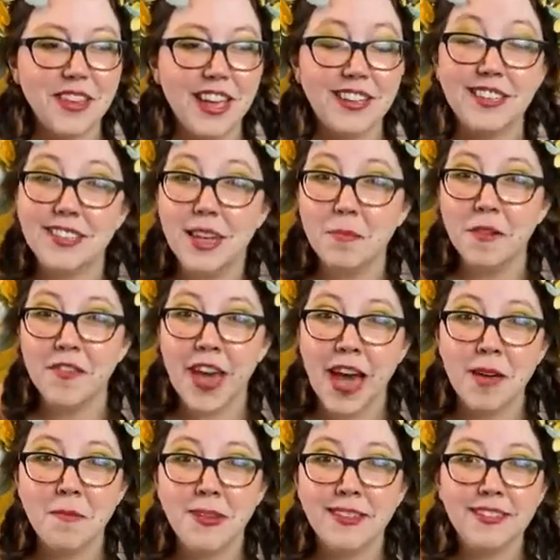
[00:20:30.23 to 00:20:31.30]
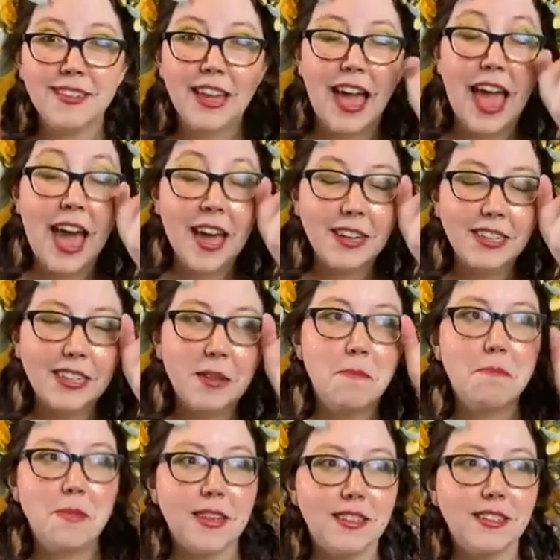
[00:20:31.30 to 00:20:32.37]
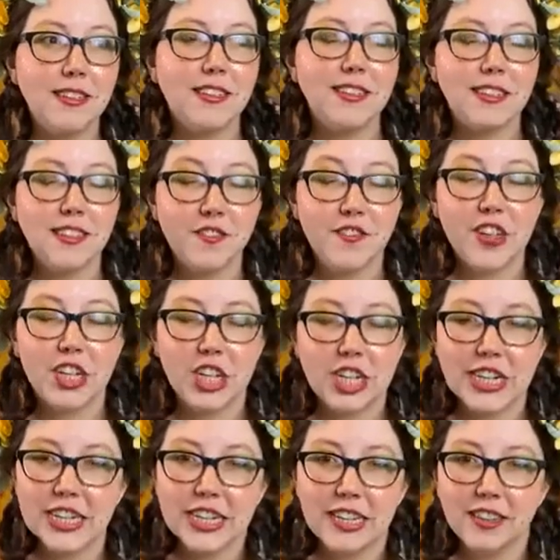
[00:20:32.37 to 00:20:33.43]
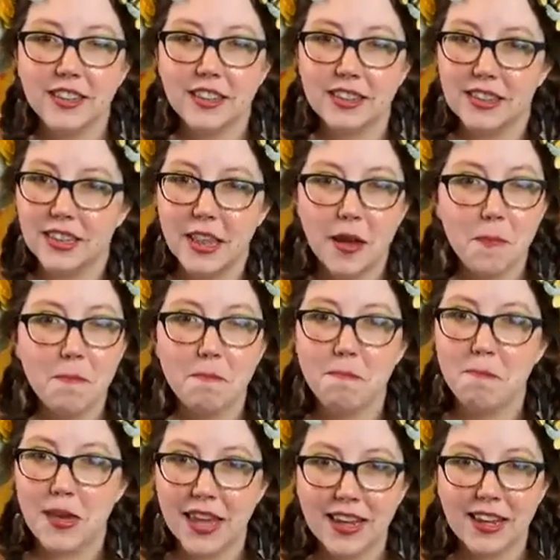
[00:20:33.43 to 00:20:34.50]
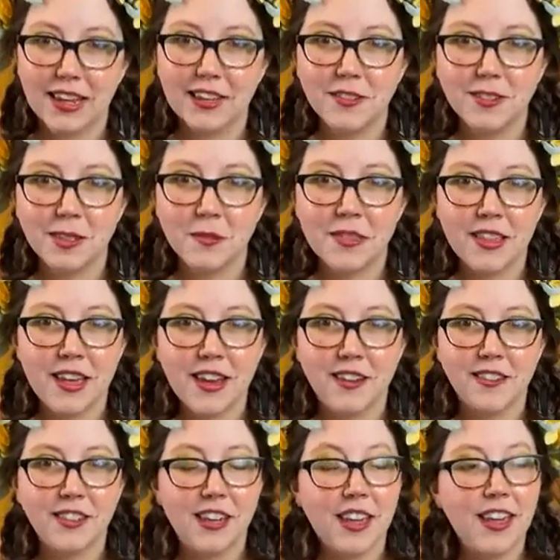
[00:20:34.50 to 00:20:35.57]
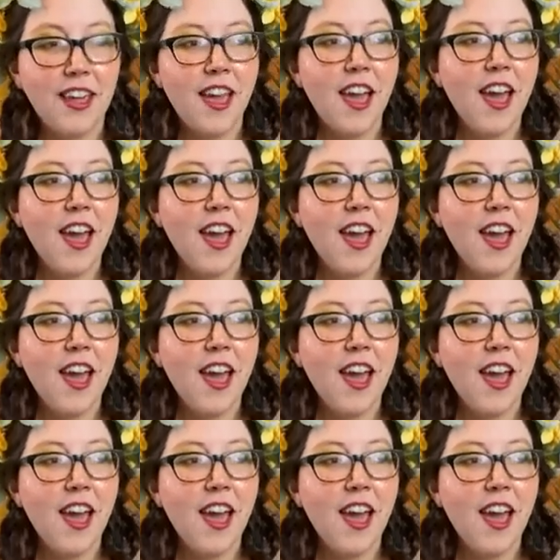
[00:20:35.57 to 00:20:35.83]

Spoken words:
It's a type of atmospheric, man, I couldn't spit that out today,